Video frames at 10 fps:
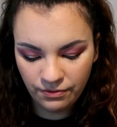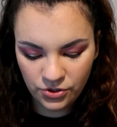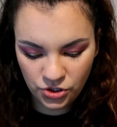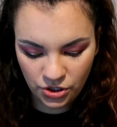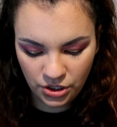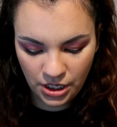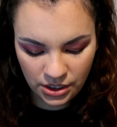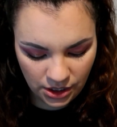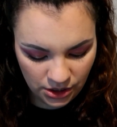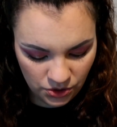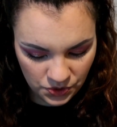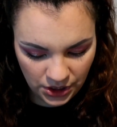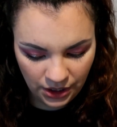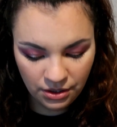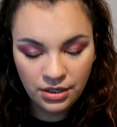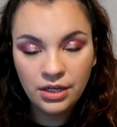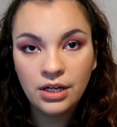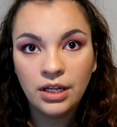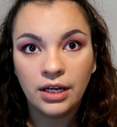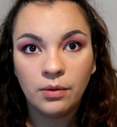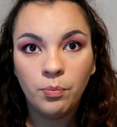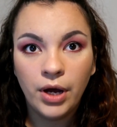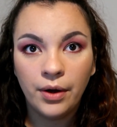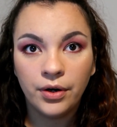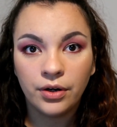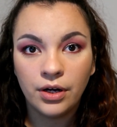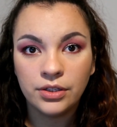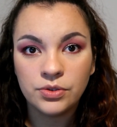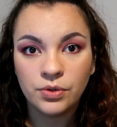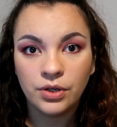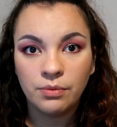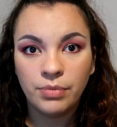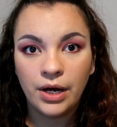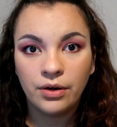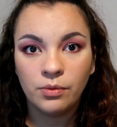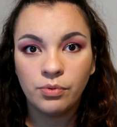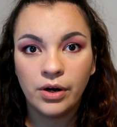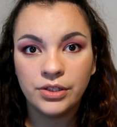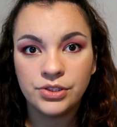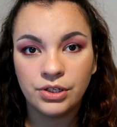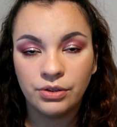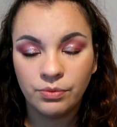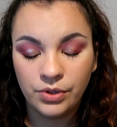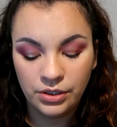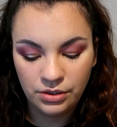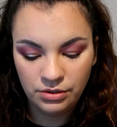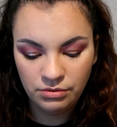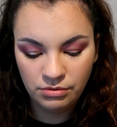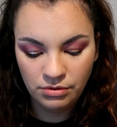I for sure thought that using like powder contour and powder bronzer would